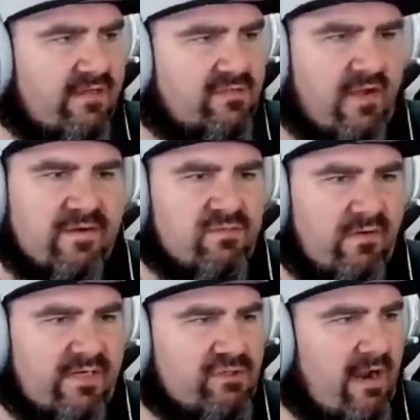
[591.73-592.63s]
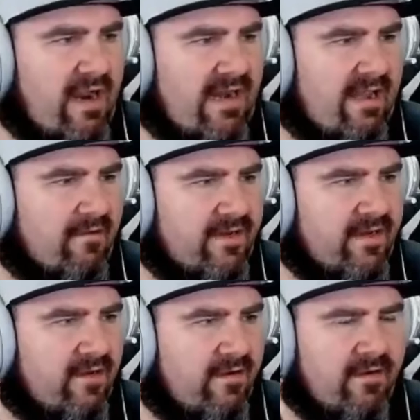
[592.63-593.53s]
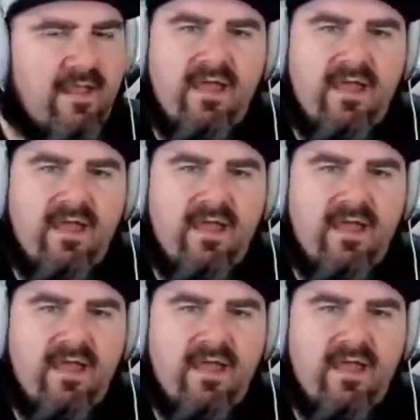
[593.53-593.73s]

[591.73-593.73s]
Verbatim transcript: so I was wanting to try it out, you know, and